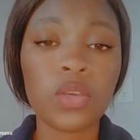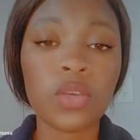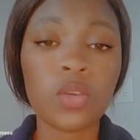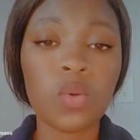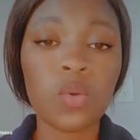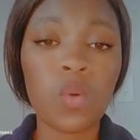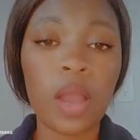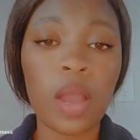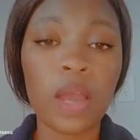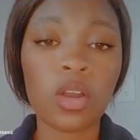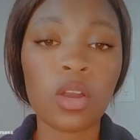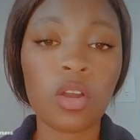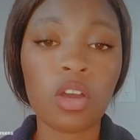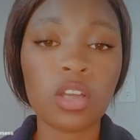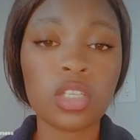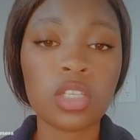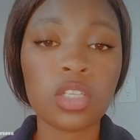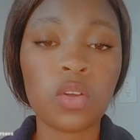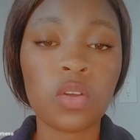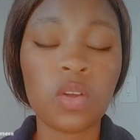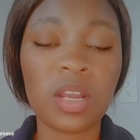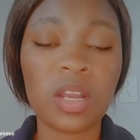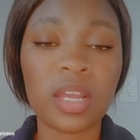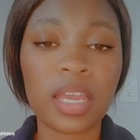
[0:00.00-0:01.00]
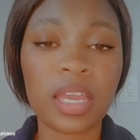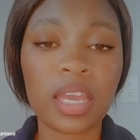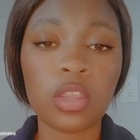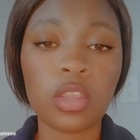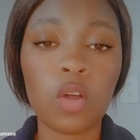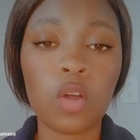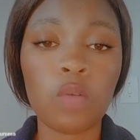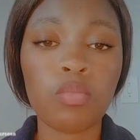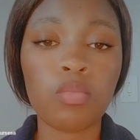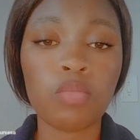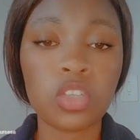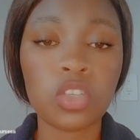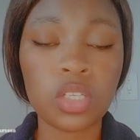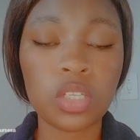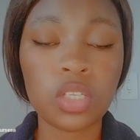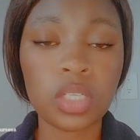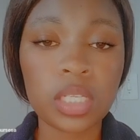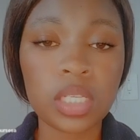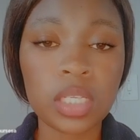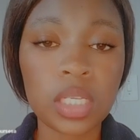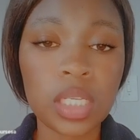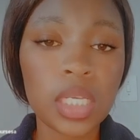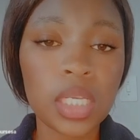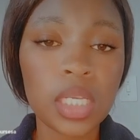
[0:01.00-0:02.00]
you are not going to get the
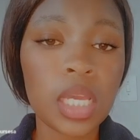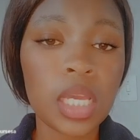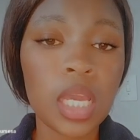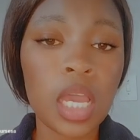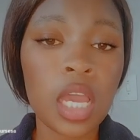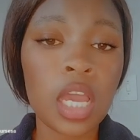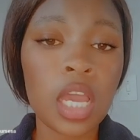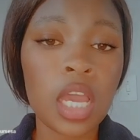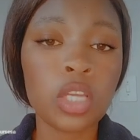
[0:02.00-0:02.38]
opportunity